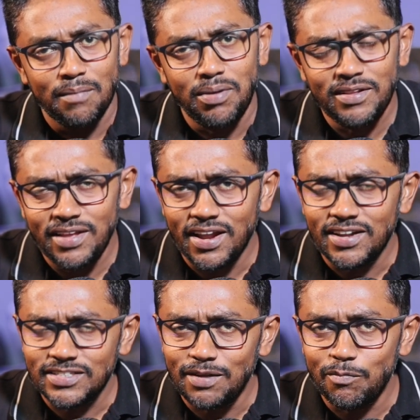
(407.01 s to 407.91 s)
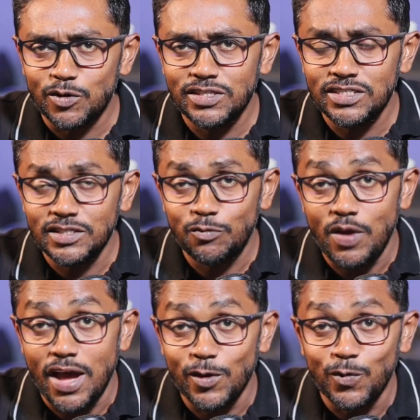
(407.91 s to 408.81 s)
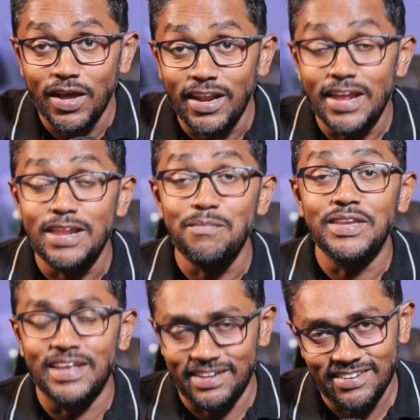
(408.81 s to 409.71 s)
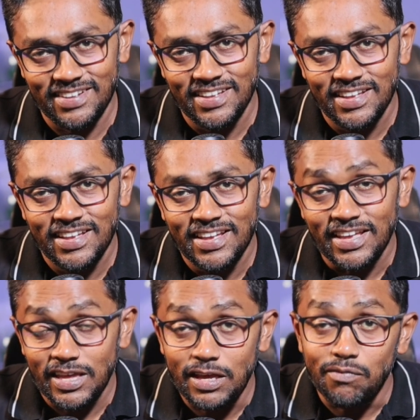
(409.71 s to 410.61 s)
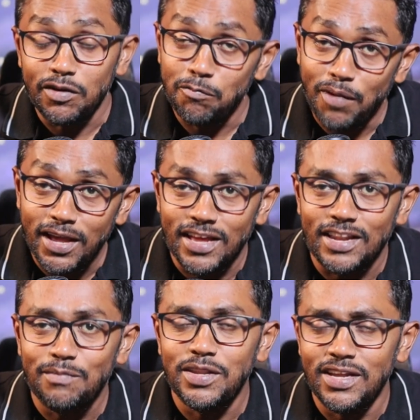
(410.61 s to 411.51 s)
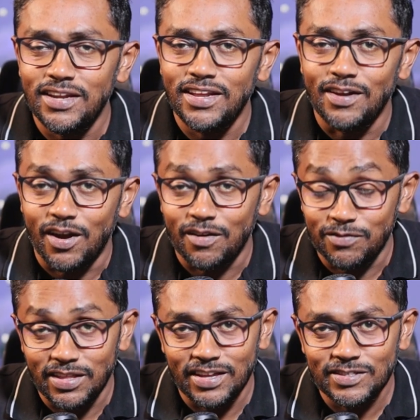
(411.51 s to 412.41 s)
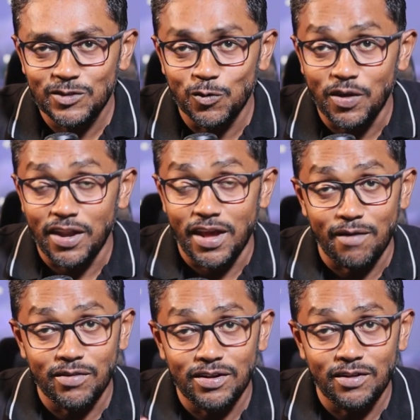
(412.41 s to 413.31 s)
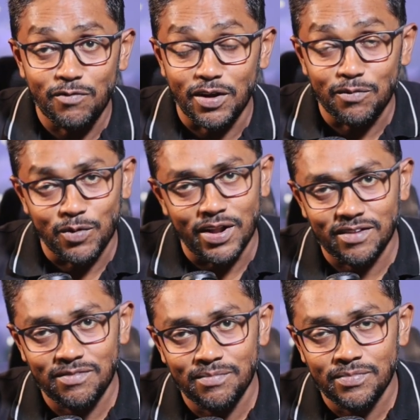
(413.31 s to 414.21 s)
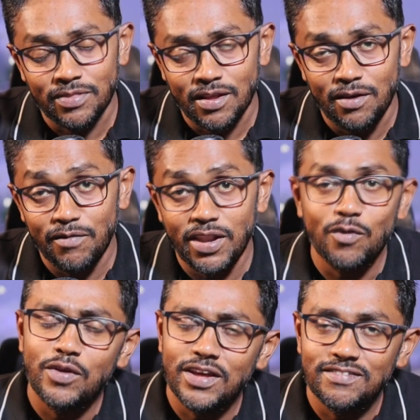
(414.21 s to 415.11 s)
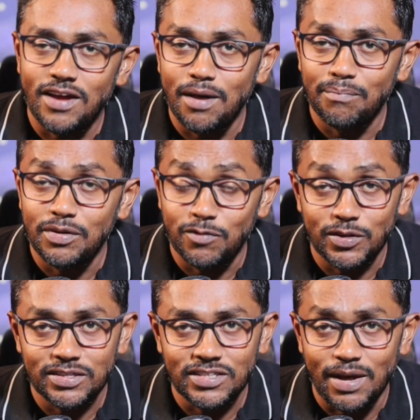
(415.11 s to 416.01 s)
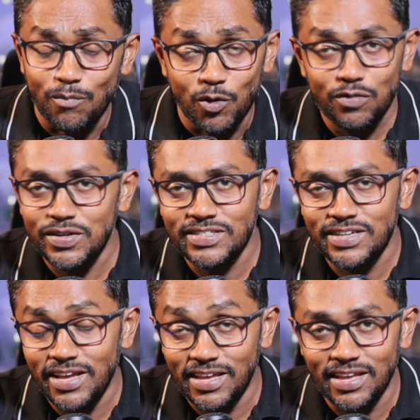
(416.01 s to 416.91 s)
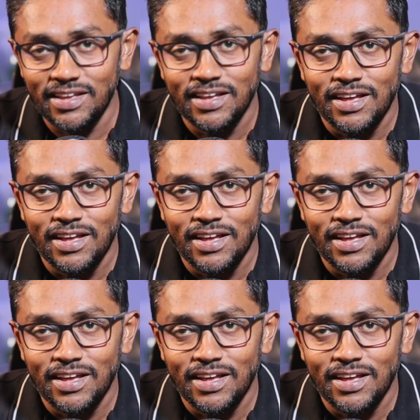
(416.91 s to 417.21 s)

but there are some processes where you can eliminate. Even by eliminating a lot of things, you can have a different products. Very good example for this I am always taking.